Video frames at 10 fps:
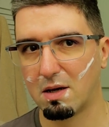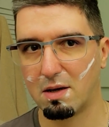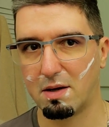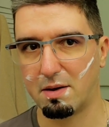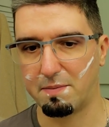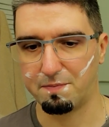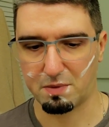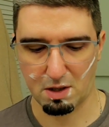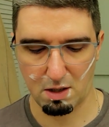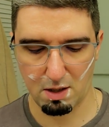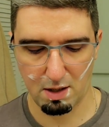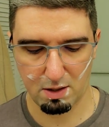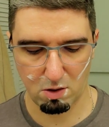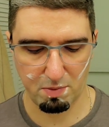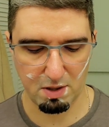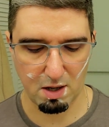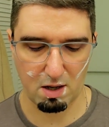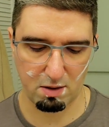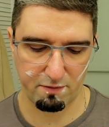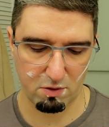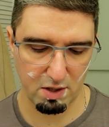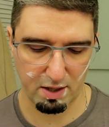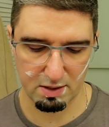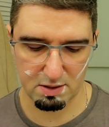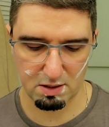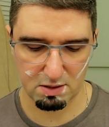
a little bit hard for the Hanson.